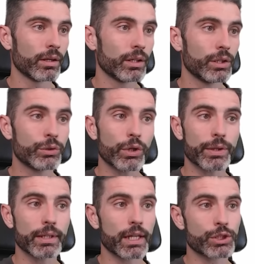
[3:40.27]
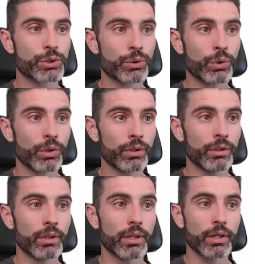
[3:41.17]
Unity authentication
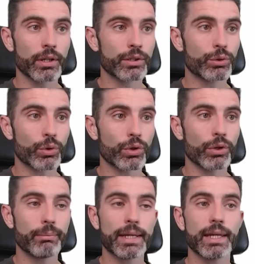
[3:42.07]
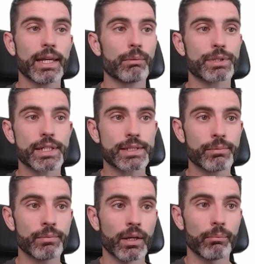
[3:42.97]
tutorial, another tutorial on making a camera system,